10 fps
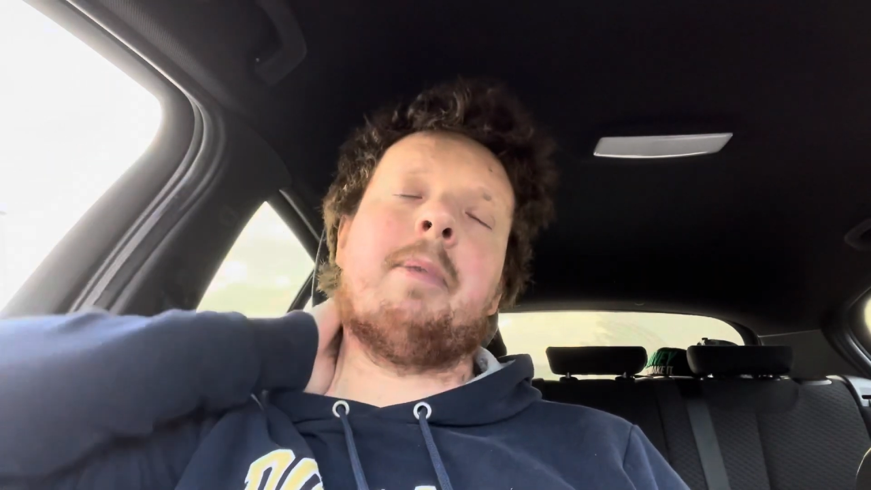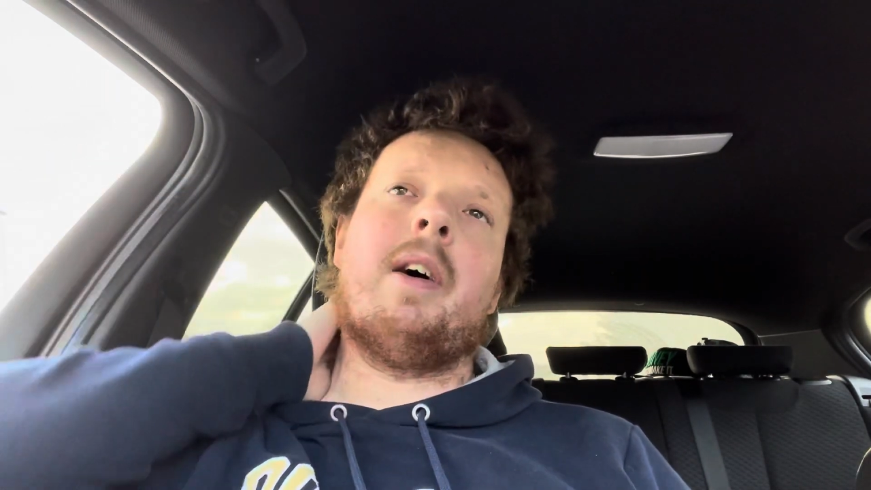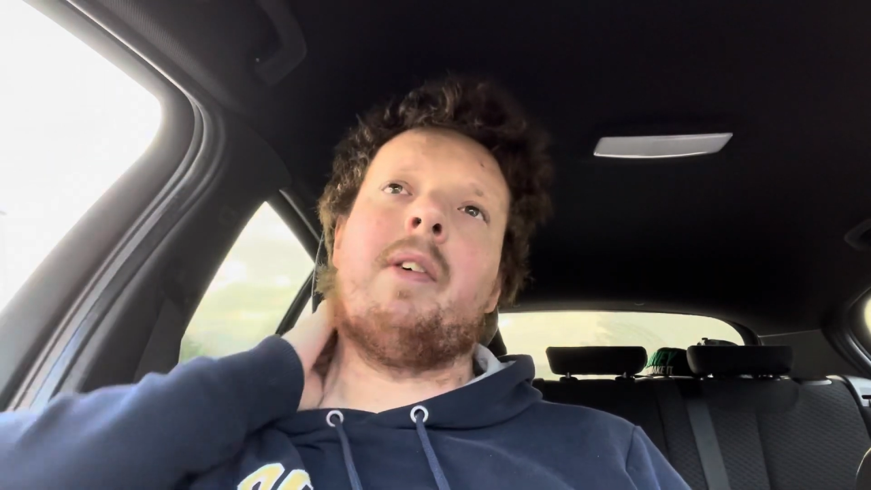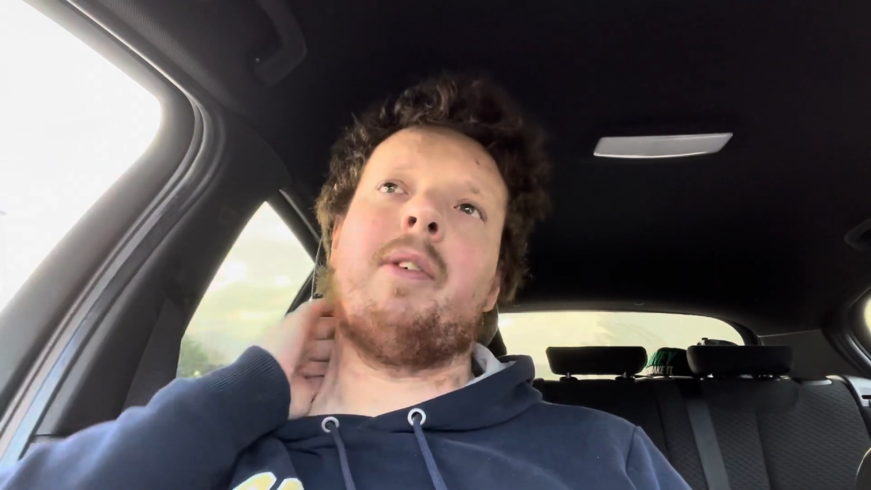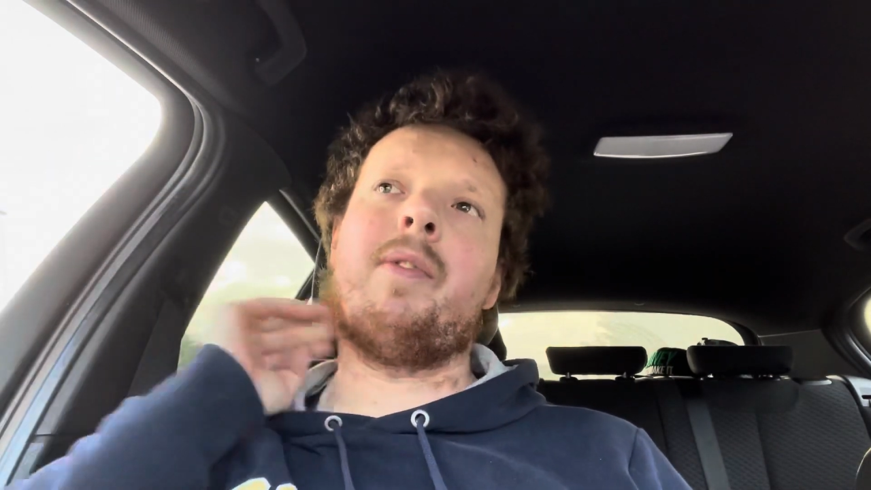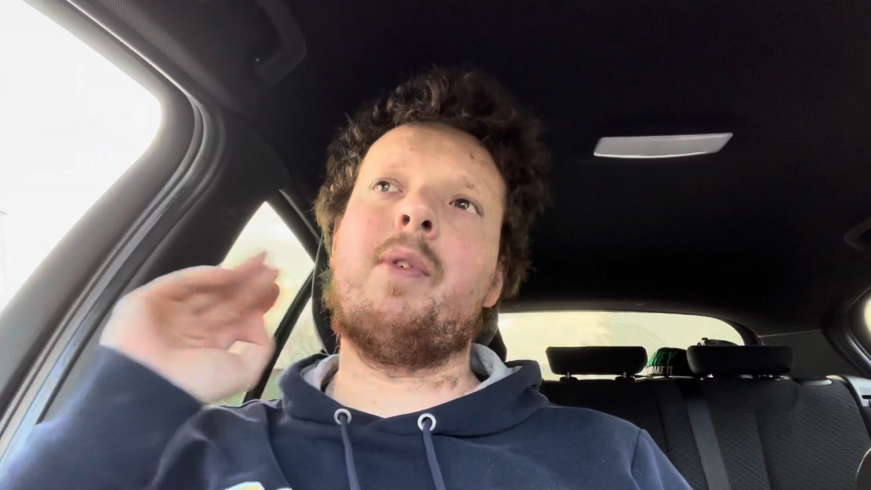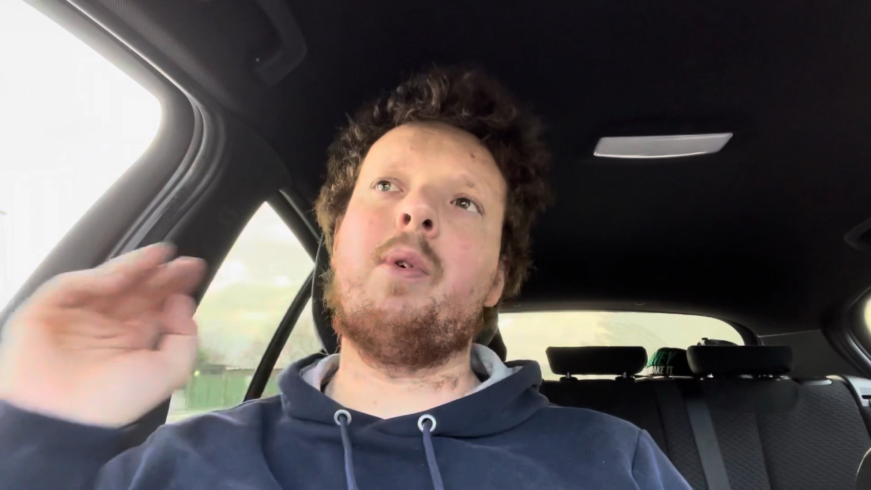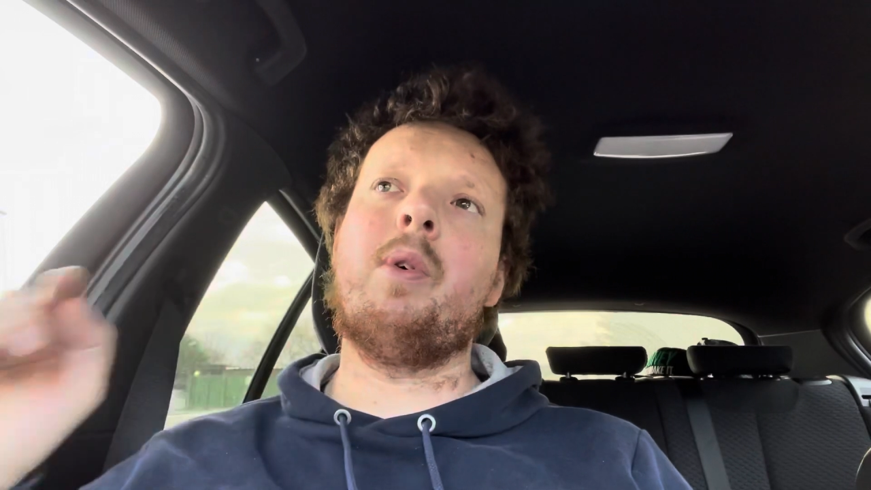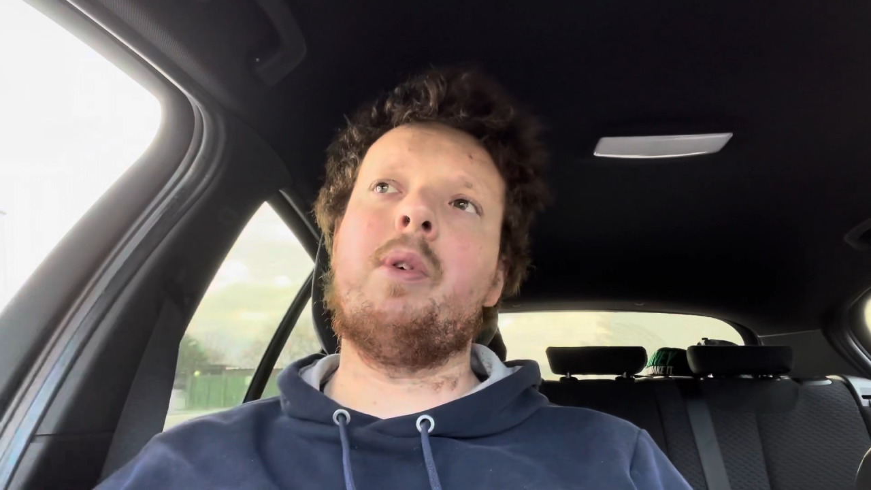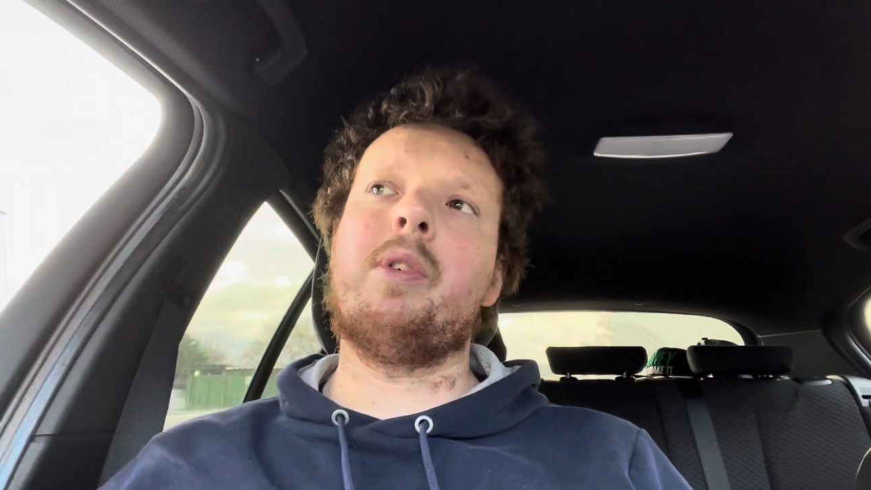Power of the
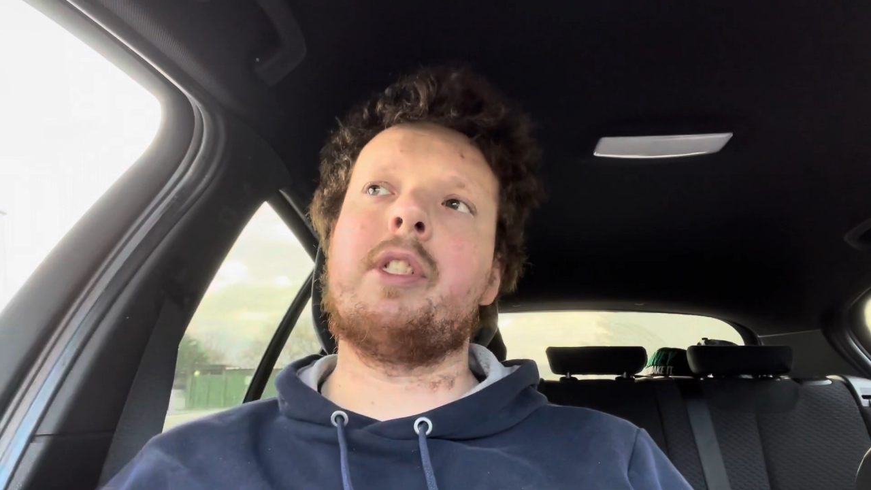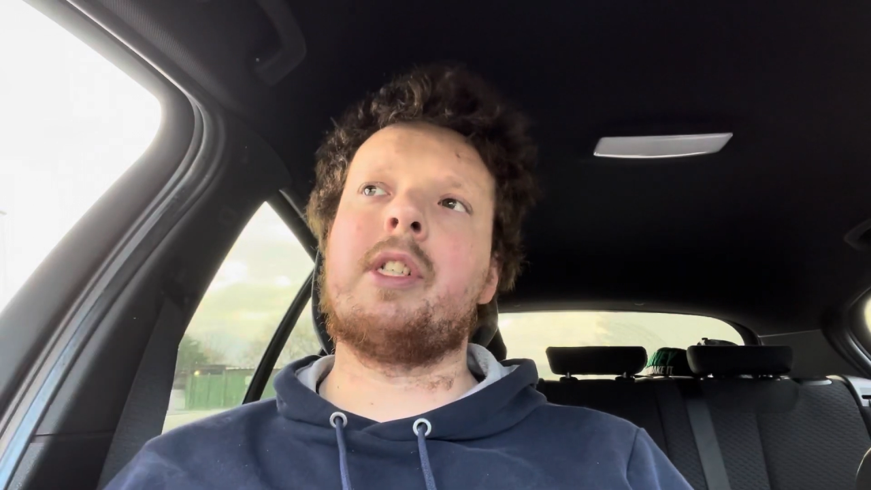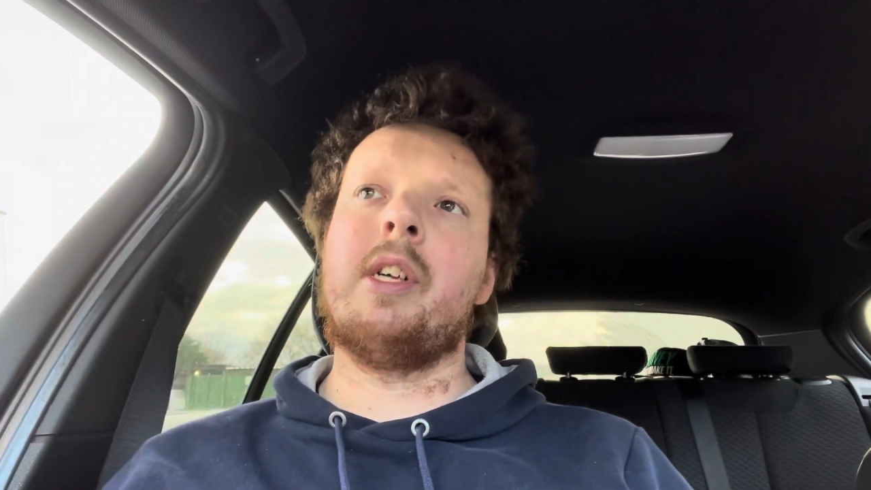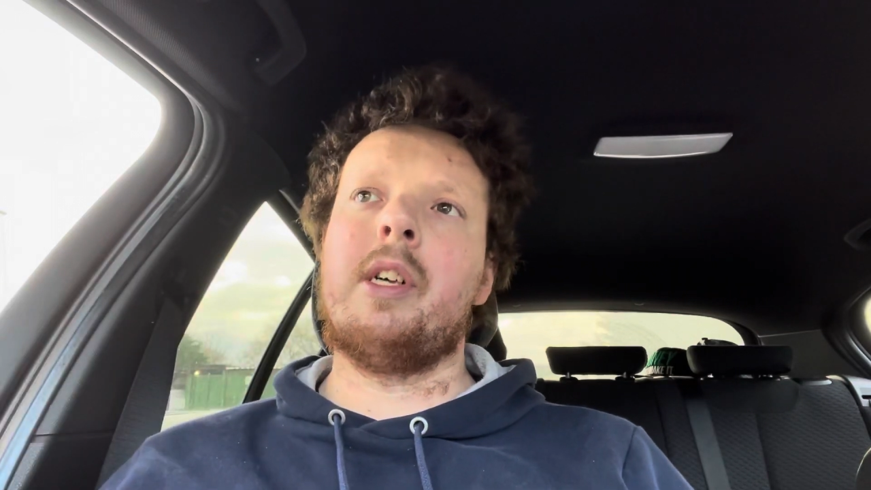Force,